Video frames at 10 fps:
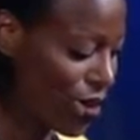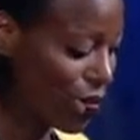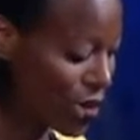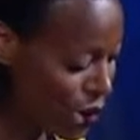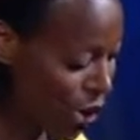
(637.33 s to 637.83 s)

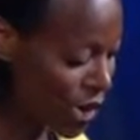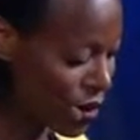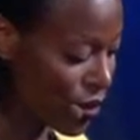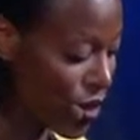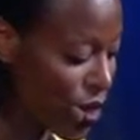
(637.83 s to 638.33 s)

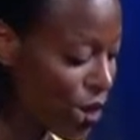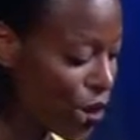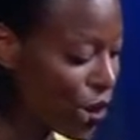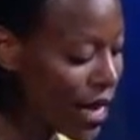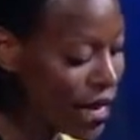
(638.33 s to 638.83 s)
Meanwhile,
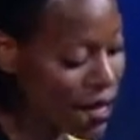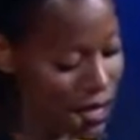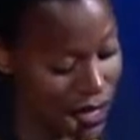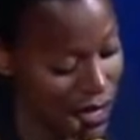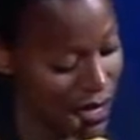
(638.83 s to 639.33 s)
though
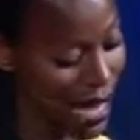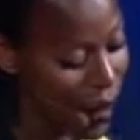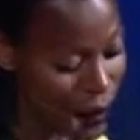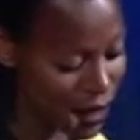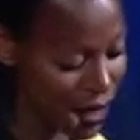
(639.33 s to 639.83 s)
Lagos is
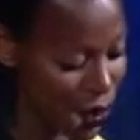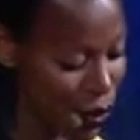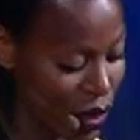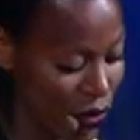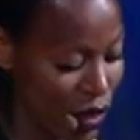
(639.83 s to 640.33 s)
undoubtedly
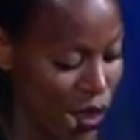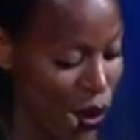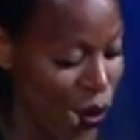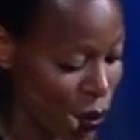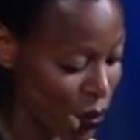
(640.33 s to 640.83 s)
one of his
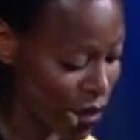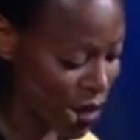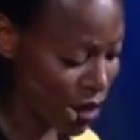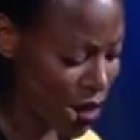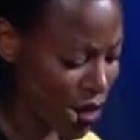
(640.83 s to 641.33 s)

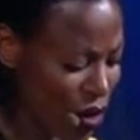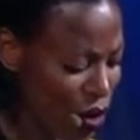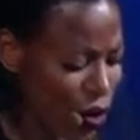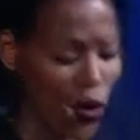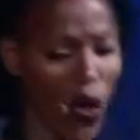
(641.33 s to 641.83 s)
homes,
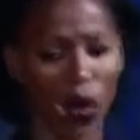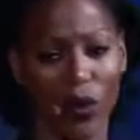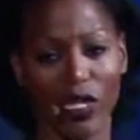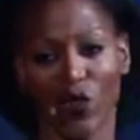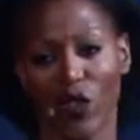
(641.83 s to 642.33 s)
Olu
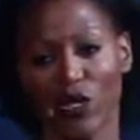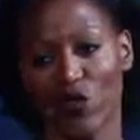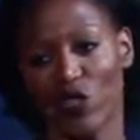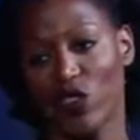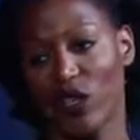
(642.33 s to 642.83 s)
always
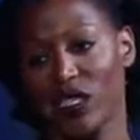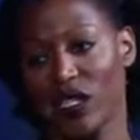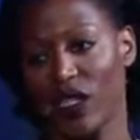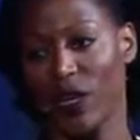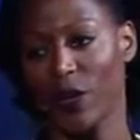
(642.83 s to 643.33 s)
feels
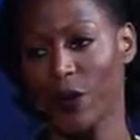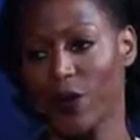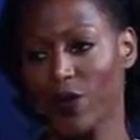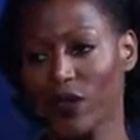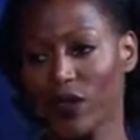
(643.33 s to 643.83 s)
restricted there,
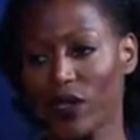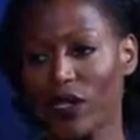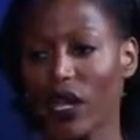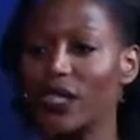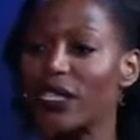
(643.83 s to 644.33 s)

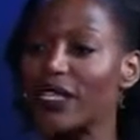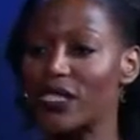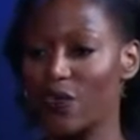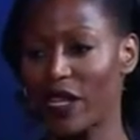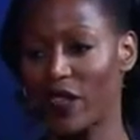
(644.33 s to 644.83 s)
not
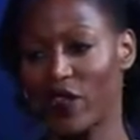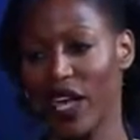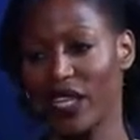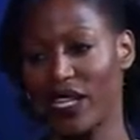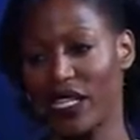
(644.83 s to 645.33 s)
least by the
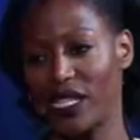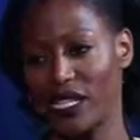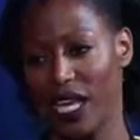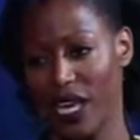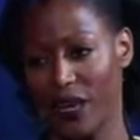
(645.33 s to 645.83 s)
fact that
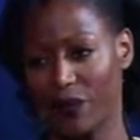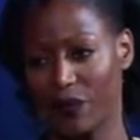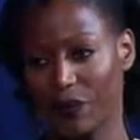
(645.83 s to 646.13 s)
he's gay.